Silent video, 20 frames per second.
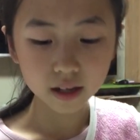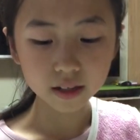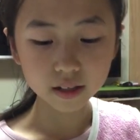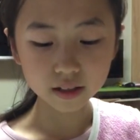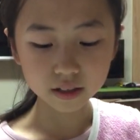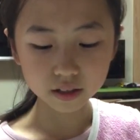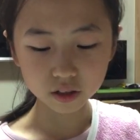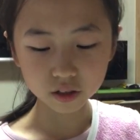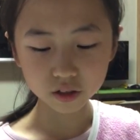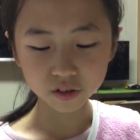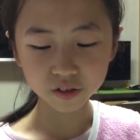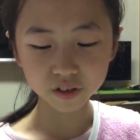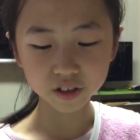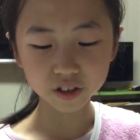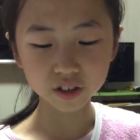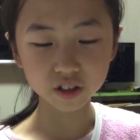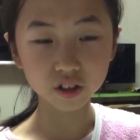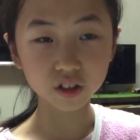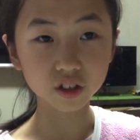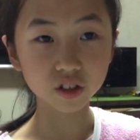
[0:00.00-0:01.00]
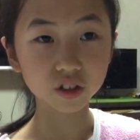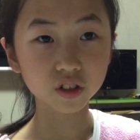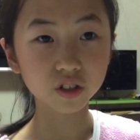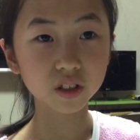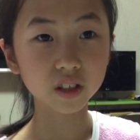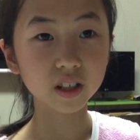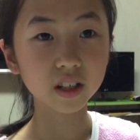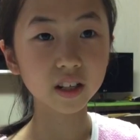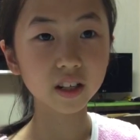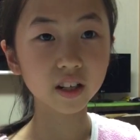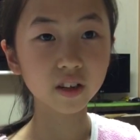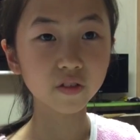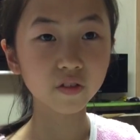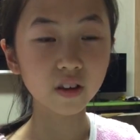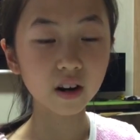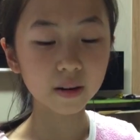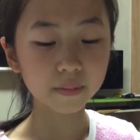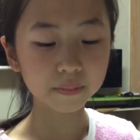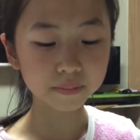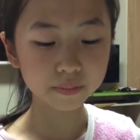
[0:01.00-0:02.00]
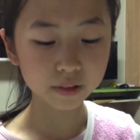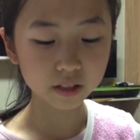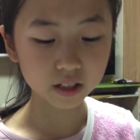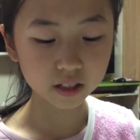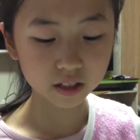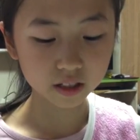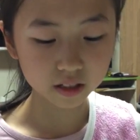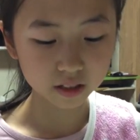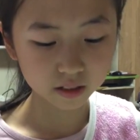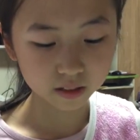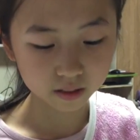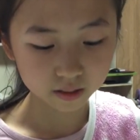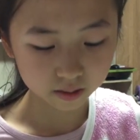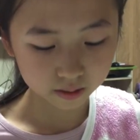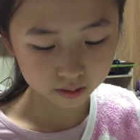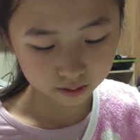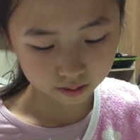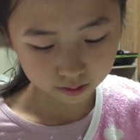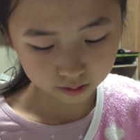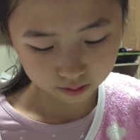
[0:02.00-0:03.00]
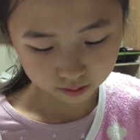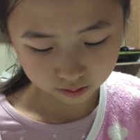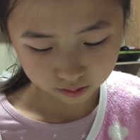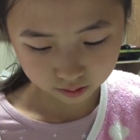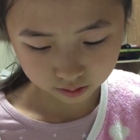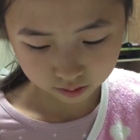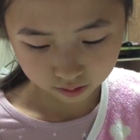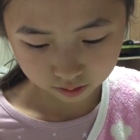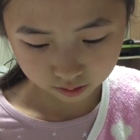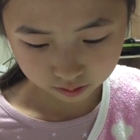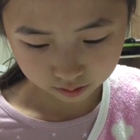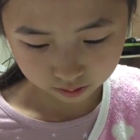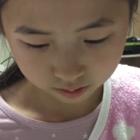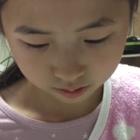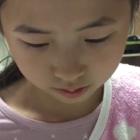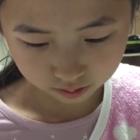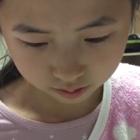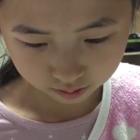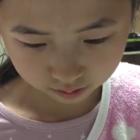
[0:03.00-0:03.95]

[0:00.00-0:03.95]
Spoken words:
is going to erupt. And who fell down?